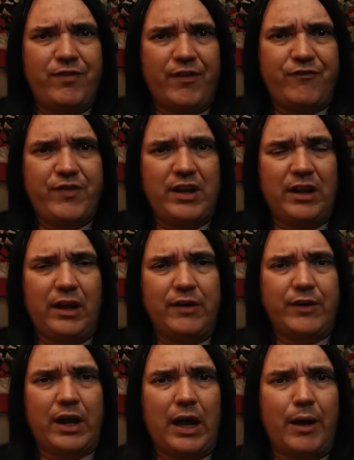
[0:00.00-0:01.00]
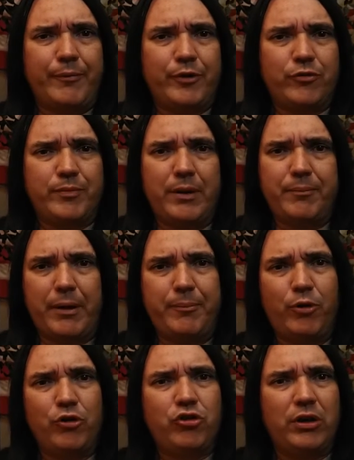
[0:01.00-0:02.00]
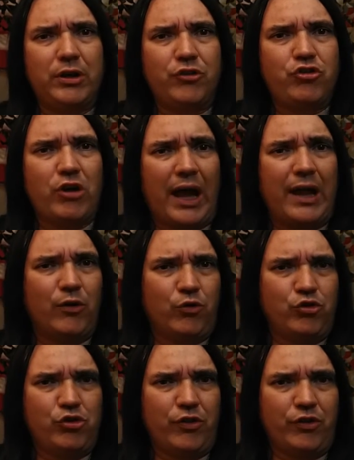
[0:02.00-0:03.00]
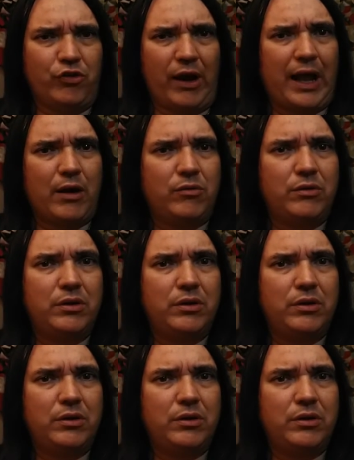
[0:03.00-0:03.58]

the feeling of accomplishment by pushing a child to the ground.